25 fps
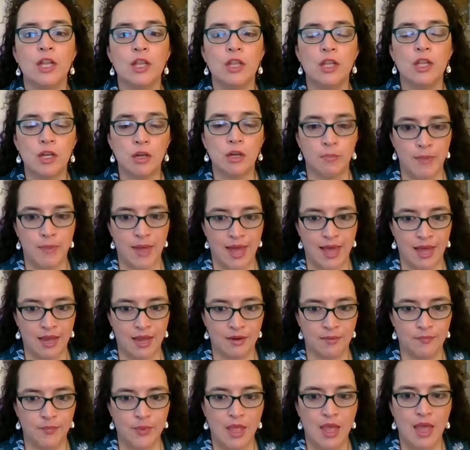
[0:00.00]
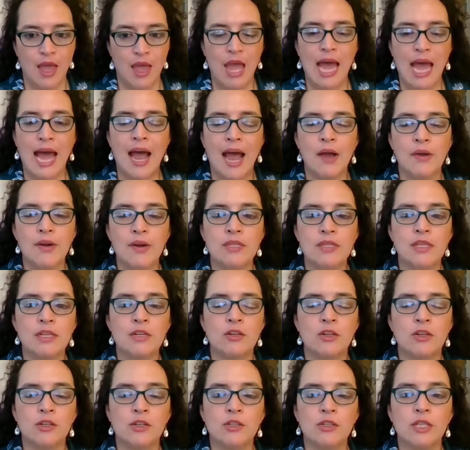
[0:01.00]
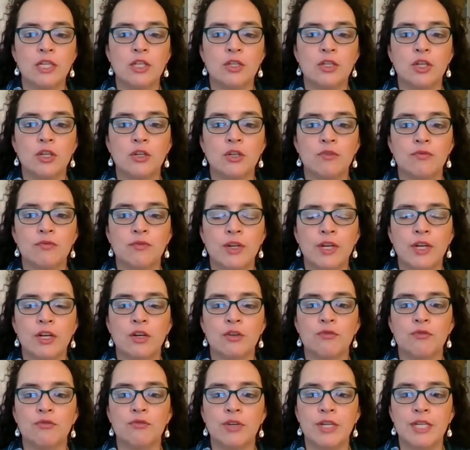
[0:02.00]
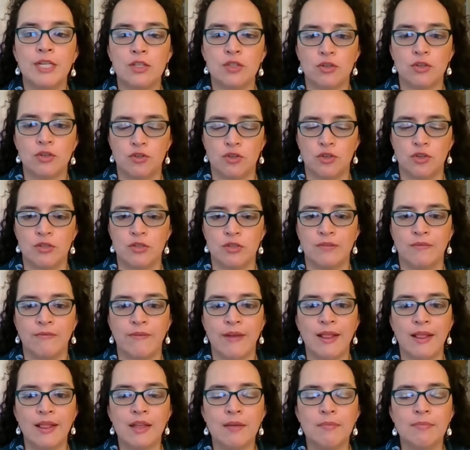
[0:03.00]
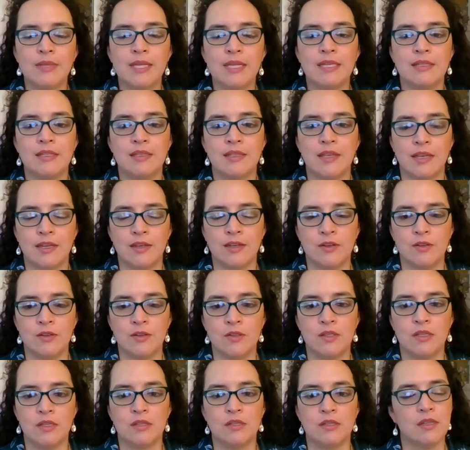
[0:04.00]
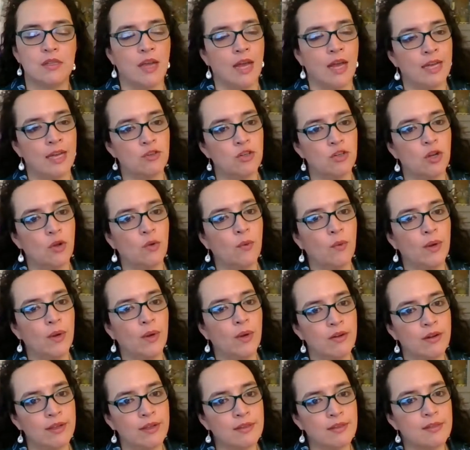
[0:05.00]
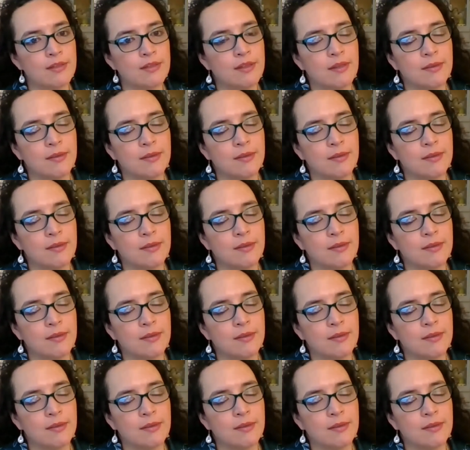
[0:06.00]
look bad. How does an early career researcher develop these skills/awareness?